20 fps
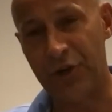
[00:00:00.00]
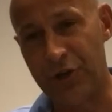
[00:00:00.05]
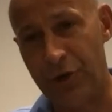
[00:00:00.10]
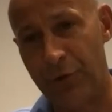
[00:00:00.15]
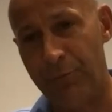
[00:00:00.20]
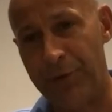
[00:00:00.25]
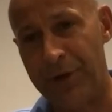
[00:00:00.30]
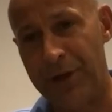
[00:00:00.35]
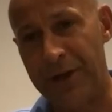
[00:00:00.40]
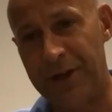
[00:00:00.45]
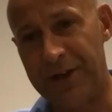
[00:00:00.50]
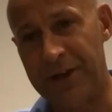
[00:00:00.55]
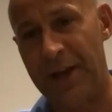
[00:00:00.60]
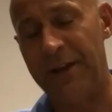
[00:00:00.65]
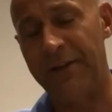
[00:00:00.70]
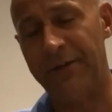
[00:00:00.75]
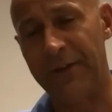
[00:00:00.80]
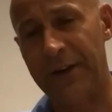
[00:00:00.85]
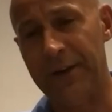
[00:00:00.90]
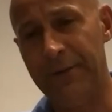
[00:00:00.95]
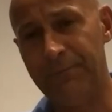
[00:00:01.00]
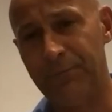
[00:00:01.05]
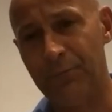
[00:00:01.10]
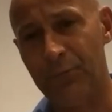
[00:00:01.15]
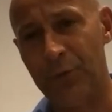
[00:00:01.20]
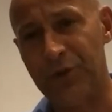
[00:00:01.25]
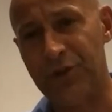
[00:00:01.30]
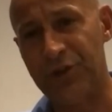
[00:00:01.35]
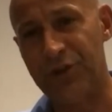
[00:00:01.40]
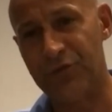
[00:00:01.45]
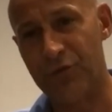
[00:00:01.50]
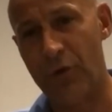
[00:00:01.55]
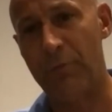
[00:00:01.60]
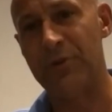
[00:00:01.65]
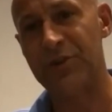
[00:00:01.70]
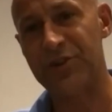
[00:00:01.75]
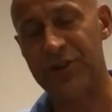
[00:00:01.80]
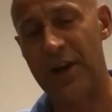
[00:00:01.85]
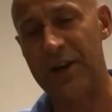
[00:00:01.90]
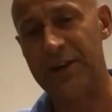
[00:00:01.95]
company in Keighley, which is
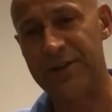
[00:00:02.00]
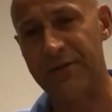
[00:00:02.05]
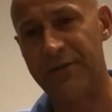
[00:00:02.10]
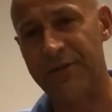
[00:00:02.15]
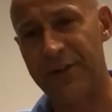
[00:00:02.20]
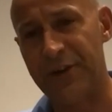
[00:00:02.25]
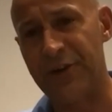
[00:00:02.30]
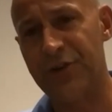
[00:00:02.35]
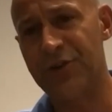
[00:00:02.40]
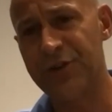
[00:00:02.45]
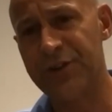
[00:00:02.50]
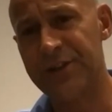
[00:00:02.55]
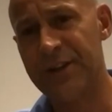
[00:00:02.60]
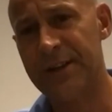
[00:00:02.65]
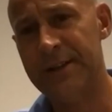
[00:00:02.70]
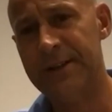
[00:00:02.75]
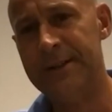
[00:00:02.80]
Robert's Dyes and Finishers.